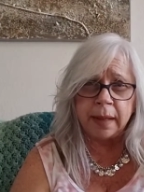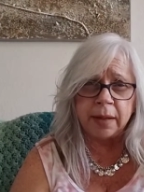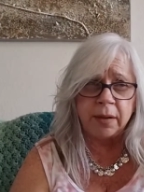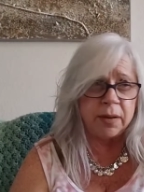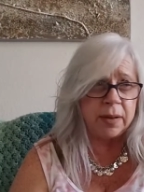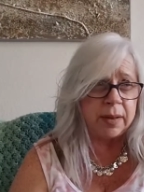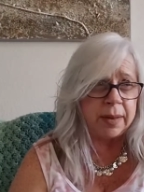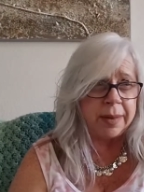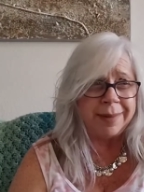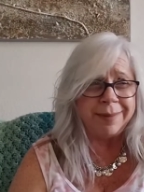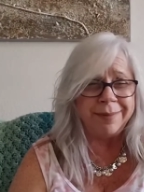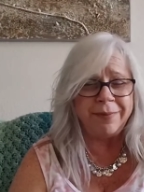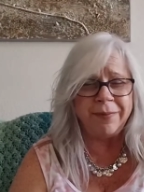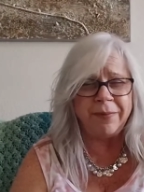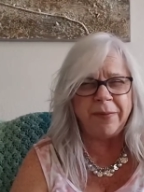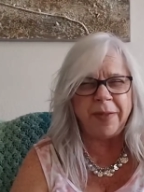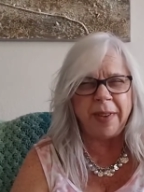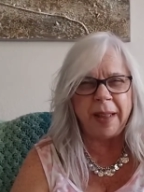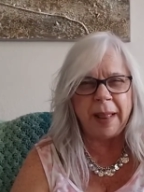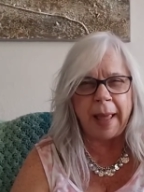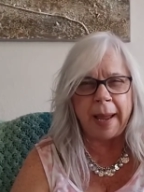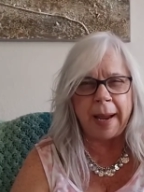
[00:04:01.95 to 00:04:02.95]
I
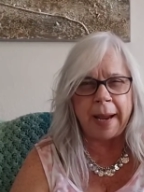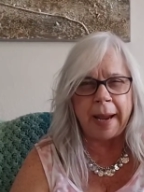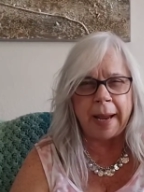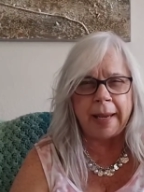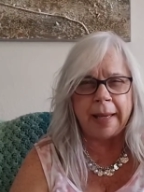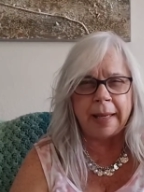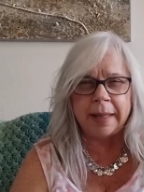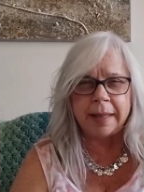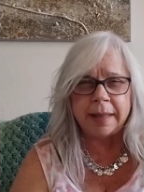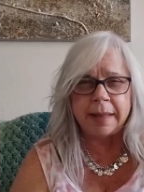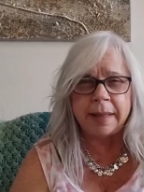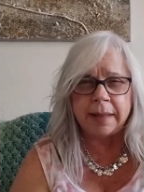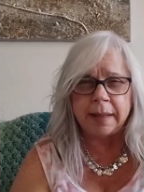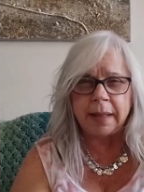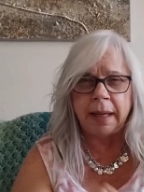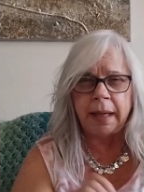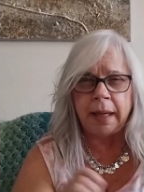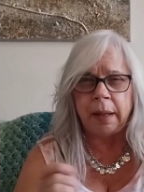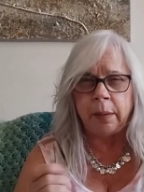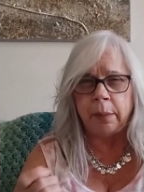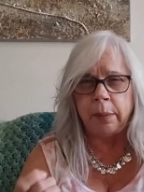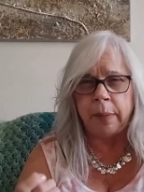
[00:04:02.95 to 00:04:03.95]
feel like I can
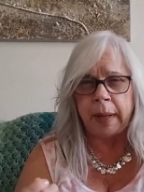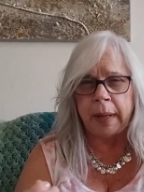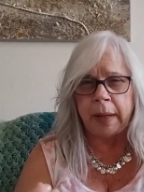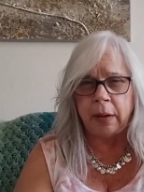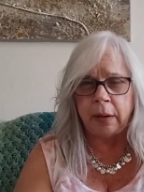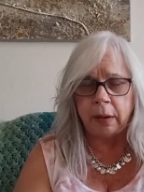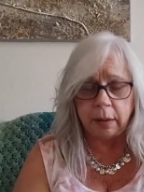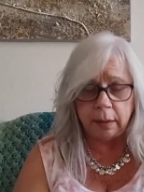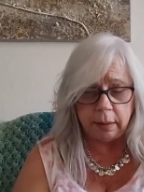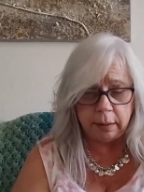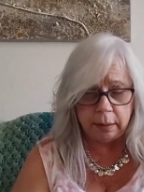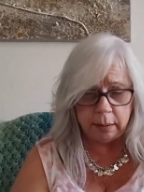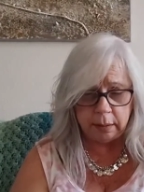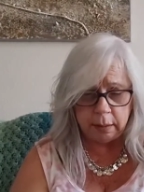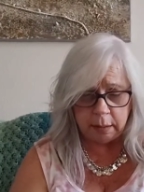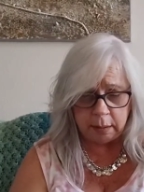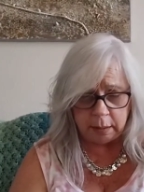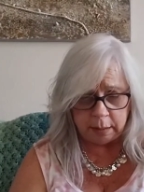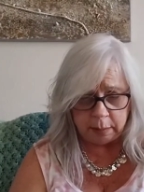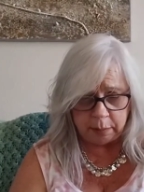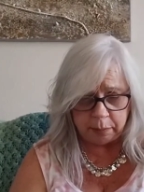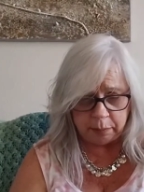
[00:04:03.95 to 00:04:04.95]
see it better.
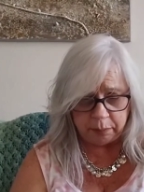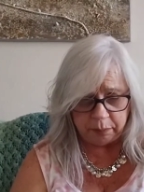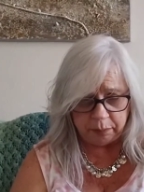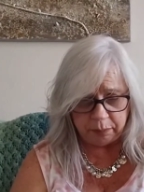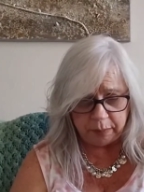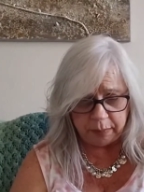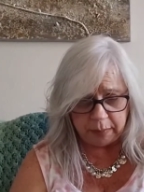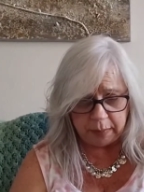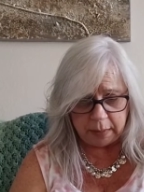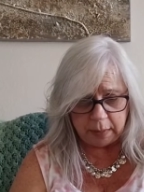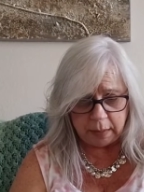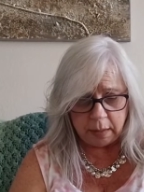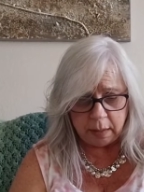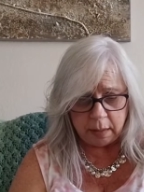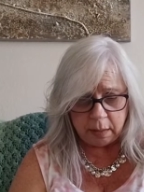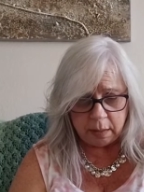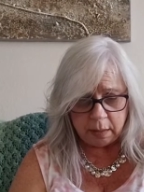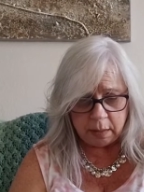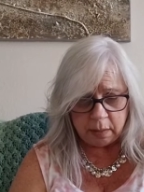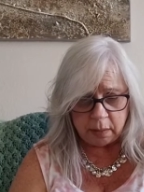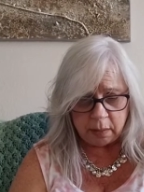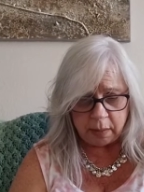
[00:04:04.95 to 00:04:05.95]
Um,
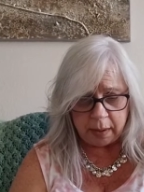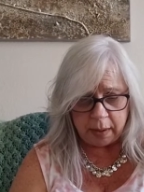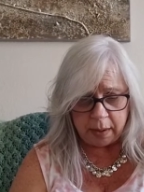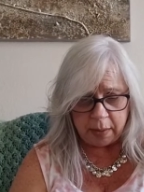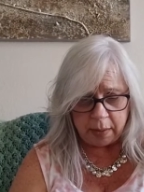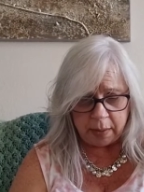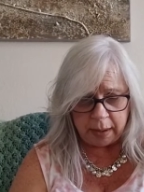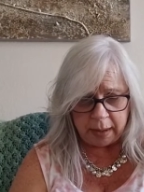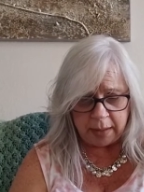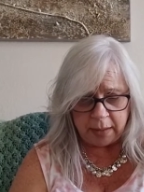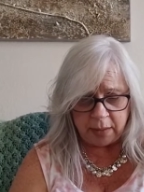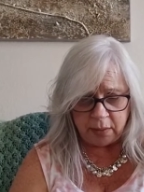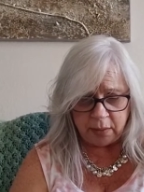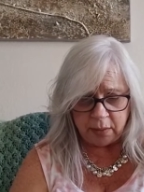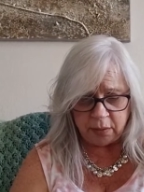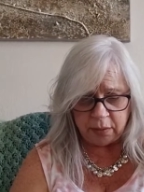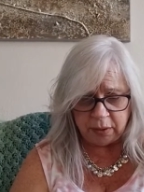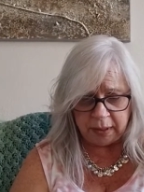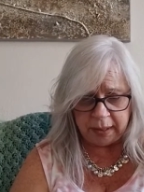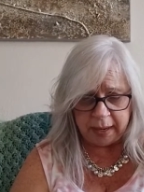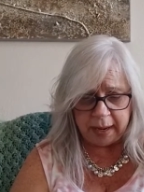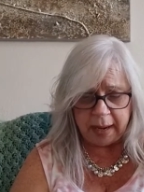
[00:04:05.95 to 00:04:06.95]
so I, I
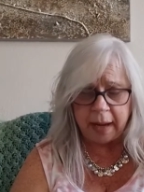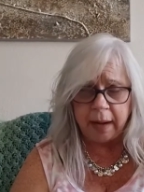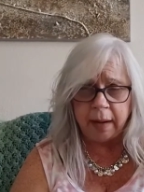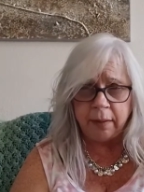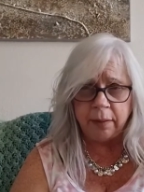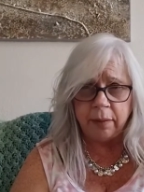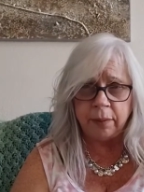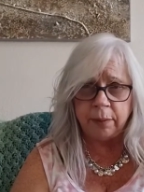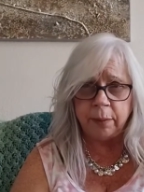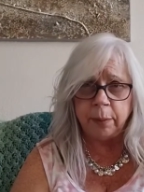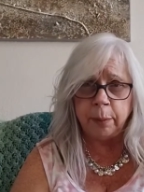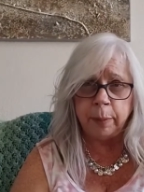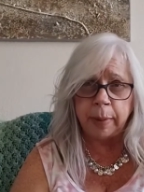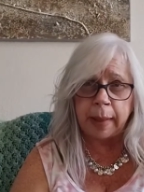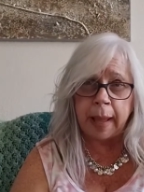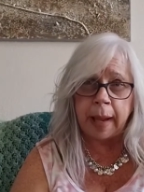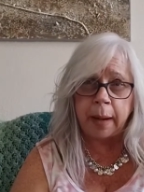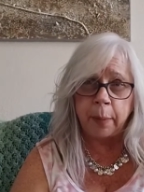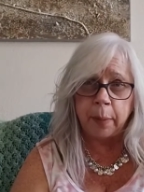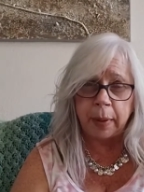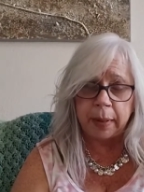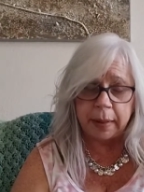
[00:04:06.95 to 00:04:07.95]
usually have
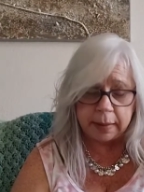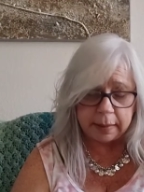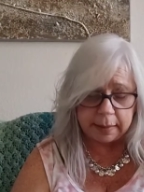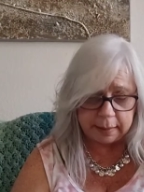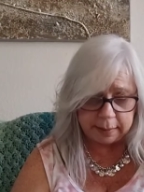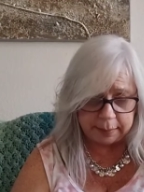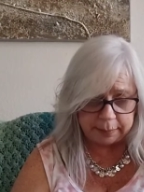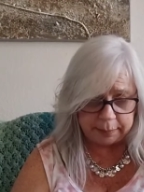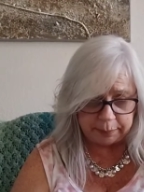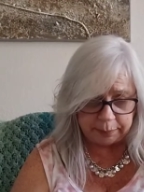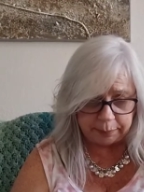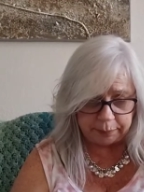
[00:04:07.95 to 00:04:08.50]
black pens.